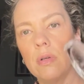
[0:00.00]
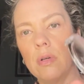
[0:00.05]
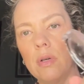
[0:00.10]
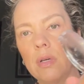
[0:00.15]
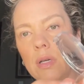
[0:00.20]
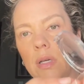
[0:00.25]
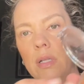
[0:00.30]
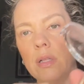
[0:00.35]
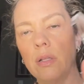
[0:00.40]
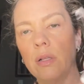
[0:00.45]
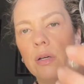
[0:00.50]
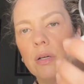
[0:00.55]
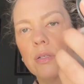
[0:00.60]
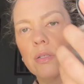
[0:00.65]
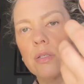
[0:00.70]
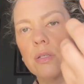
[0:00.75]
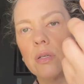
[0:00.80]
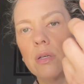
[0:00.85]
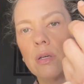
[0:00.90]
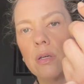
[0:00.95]
It
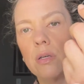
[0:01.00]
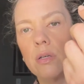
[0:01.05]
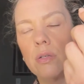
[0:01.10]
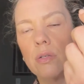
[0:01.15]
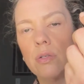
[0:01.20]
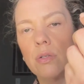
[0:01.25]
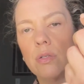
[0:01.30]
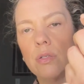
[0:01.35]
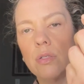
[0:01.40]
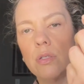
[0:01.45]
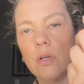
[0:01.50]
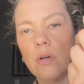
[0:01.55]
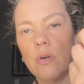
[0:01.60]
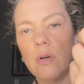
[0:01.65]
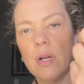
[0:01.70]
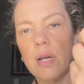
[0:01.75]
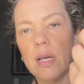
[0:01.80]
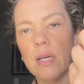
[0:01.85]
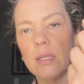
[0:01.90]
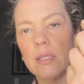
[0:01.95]
looks so
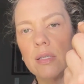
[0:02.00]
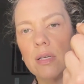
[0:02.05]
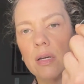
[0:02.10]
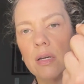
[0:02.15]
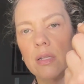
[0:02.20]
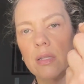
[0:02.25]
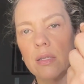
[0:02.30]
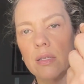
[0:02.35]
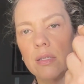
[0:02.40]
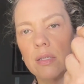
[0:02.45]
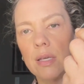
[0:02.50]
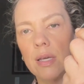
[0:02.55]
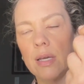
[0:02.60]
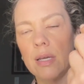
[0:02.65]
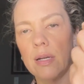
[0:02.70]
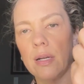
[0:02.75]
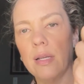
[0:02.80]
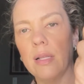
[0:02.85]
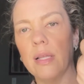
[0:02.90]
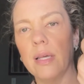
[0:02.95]
nice on the
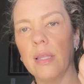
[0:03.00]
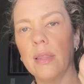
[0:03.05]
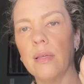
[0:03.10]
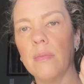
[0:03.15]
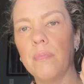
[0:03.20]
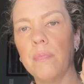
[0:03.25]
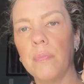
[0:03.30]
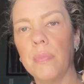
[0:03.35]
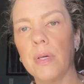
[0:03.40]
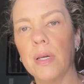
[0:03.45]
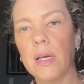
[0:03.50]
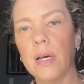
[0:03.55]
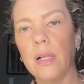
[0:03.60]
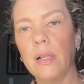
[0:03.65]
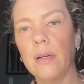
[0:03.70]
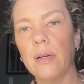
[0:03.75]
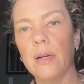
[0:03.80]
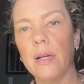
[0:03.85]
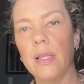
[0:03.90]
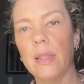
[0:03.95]
skin. It, like the
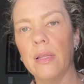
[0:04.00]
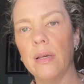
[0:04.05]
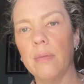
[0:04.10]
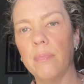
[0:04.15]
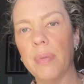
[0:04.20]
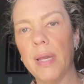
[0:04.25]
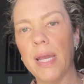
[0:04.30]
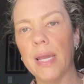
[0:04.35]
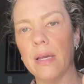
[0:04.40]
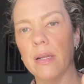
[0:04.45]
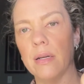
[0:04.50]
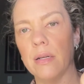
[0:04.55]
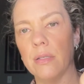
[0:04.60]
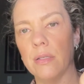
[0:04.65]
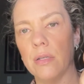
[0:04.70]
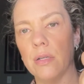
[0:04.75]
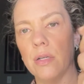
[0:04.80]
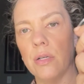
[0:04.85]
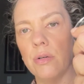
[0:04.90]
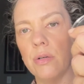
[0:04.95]
color in the pan
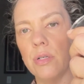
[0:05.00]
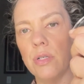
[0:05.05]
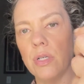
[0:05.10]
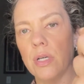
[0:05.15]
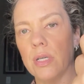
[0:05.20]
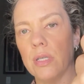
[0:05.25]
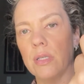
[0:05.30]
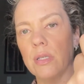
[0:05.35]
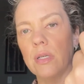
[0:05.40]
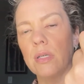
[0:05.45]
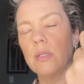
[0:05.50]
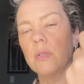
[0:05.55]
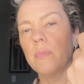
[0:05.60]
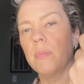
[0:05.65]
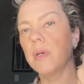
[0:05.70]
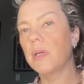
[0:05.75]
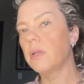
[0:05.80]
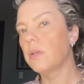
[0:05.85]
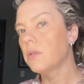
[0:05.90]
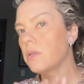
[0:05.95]
doesn't do it justice,
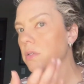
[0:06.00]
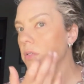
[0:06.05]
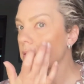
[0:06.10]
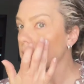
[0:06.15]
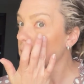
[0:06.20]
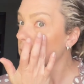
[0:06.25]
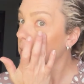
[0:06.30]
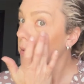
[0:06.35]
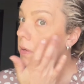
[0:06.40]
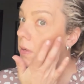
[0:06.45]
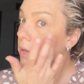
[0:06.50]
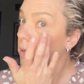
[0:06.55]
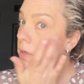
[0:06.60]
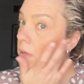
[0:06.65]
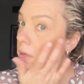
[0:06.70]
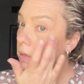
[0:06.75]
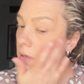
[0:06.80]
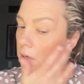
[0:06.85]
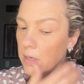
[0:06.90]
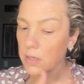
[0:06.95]
but I just
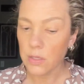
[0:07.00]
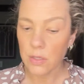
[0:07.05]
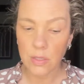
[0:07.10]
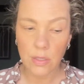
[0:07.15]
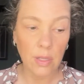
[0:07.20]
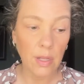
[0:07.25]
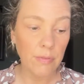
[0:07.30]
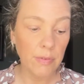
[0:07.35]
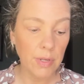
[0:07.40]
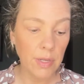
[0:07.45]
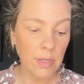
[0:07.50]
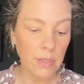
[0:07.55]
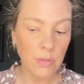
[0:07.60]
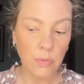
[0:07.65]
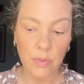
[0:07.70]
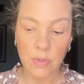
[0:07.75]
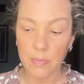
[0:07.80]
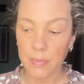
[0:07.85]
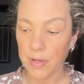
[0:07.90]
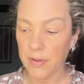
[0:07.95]
love it. It's
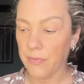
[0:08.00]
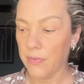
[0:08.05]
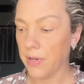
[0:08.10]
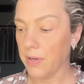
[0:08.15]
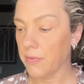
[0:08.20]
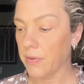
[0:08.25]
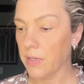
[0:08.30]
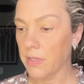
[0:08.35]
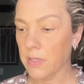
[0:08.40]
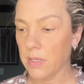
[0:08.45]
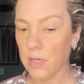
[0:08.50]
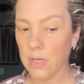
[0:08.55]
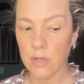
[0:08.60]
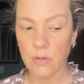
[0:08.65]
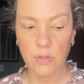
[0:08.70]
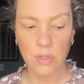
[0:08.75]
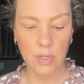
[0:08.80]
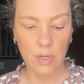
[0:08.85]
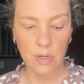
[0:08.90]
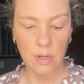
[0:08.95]
one of my favorites. I
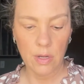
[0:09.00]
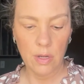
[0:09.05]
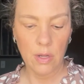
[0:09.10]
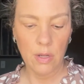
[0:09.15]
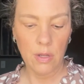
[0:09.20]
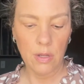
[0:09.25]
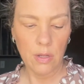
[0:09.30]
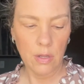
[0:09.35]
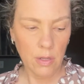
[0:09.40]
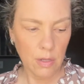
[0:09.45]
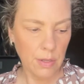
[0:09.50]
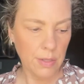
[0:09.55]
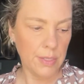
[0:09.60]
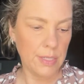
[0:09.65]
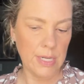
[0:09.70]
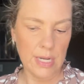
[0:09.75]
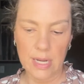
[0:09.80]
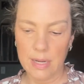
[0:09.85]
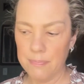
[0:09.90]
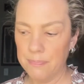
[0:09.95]
use it all the
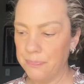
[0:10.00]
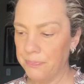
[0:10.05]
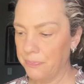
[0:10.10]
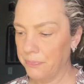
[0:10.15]
time.